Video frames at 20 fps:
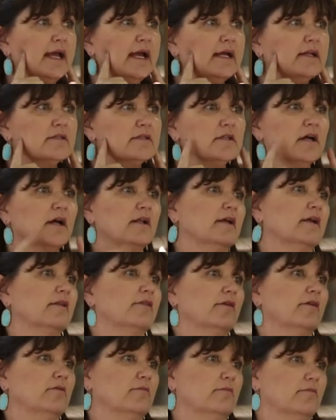And it's not
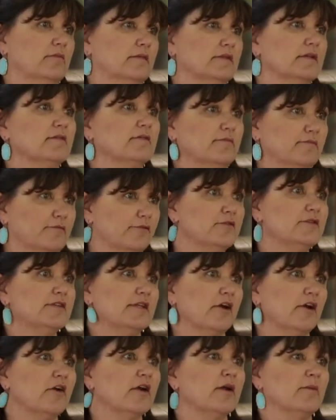like the it's a
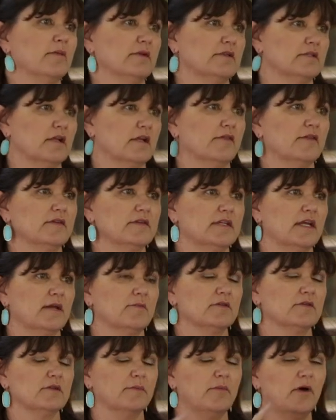Fusarium, but it's not the
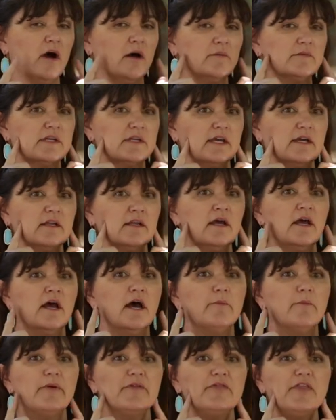same as the palms get.
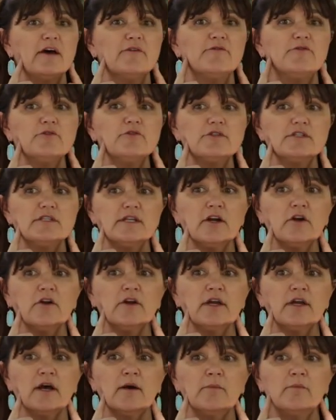But that
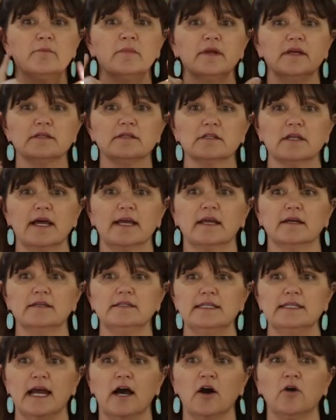Fusarium is like a
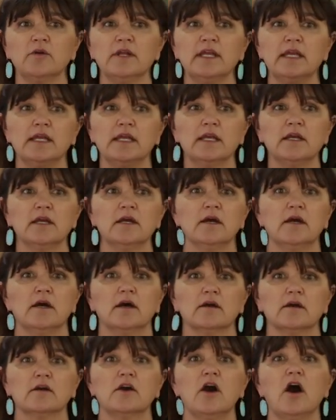downy,
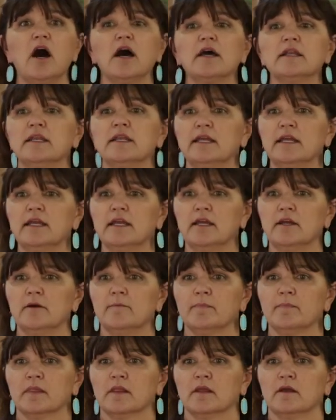cottony
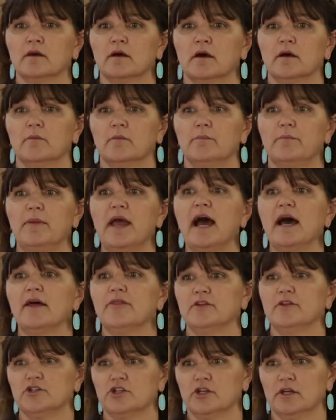
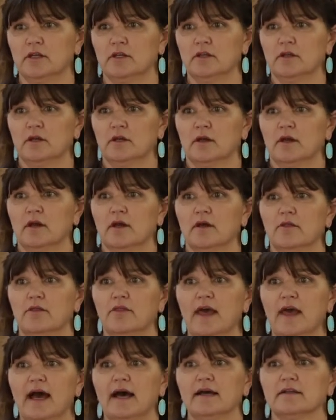pathogen
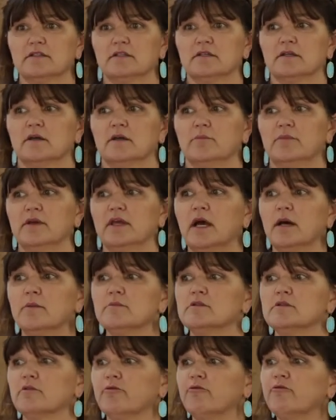that
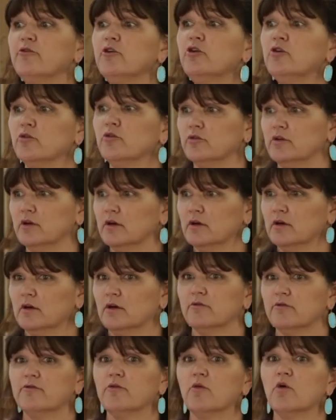becomes the food
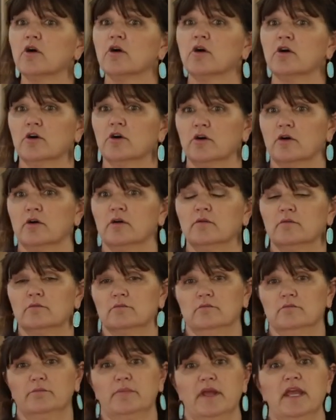for her
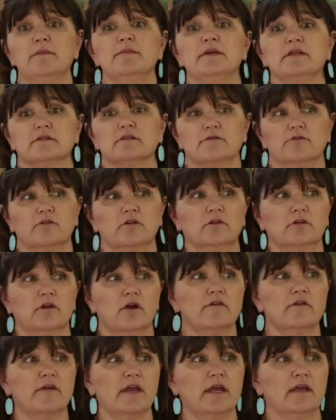babies, for her
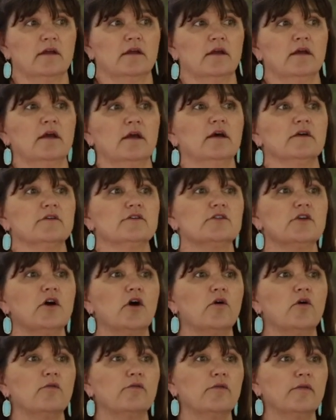larvae.
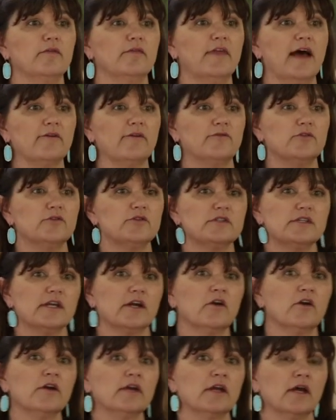So that
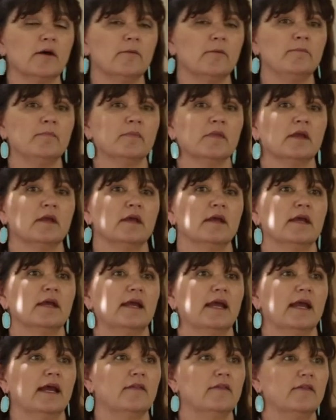Fusarium
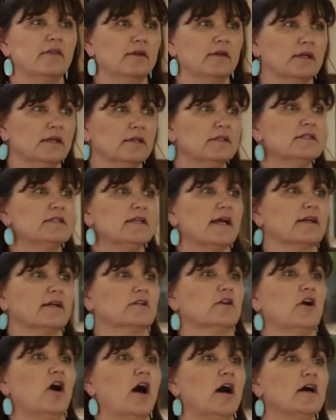and the
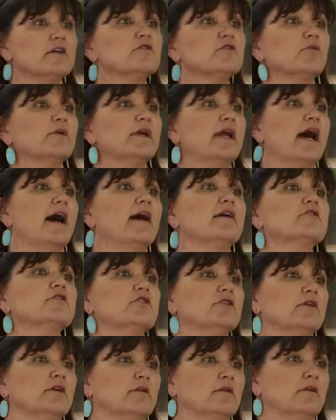insect cause a
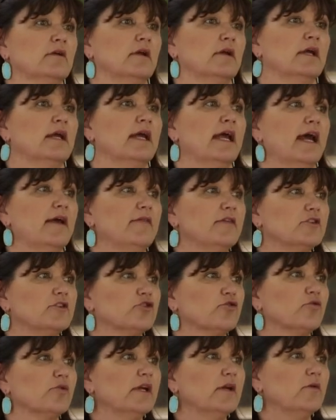reaction, and the
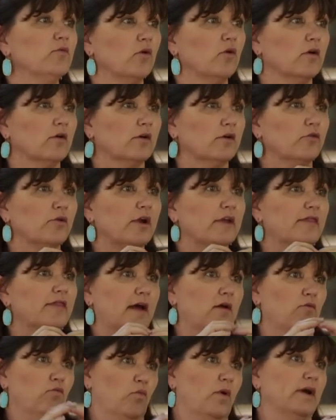tree will create
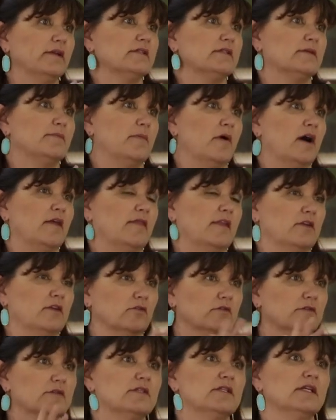that wet spot that
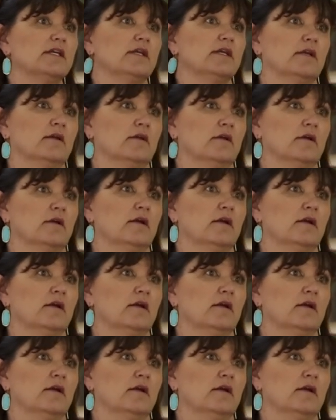you'll see.